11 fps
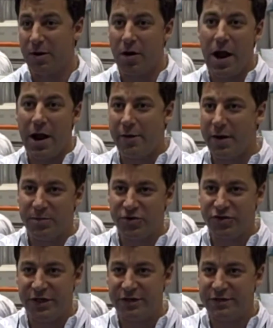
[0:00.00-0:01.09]
our higher end
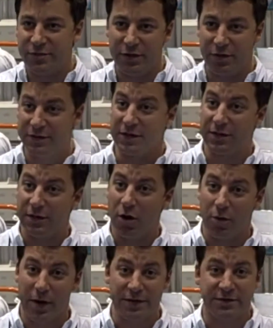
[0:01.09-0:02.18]
machines, and we looked at the
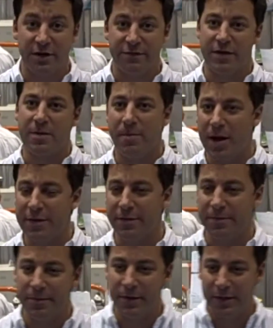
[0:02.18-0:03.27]
lower end stuff and combined
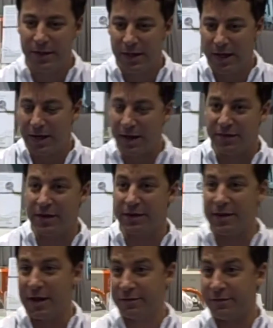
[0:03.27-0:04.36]
them. And I think
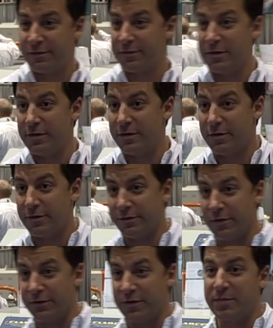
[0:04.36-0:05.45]
that's
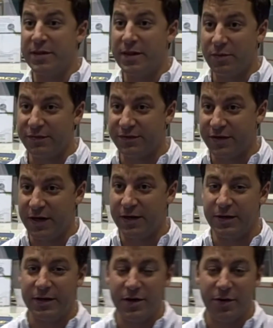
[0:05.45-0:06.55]
something that we've
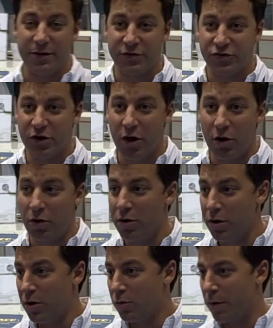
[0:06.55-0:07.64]
seen here at the show,
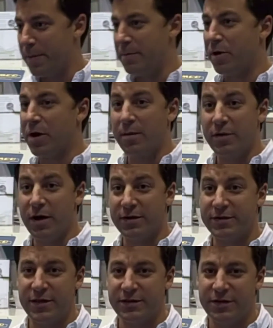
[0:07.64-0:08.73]
where people come to
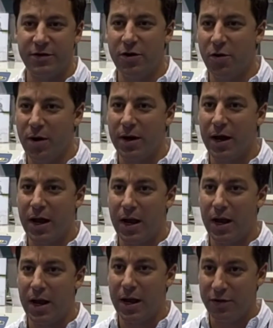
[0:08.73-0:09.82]
us and they say, you know what,
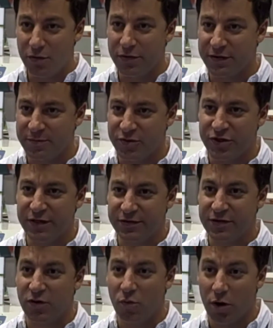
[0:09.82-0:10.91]
I know this machine is
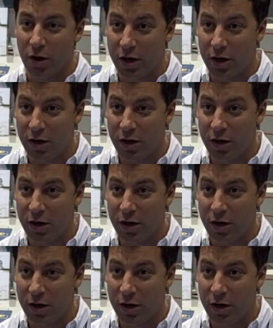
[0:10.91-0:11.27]
going to work,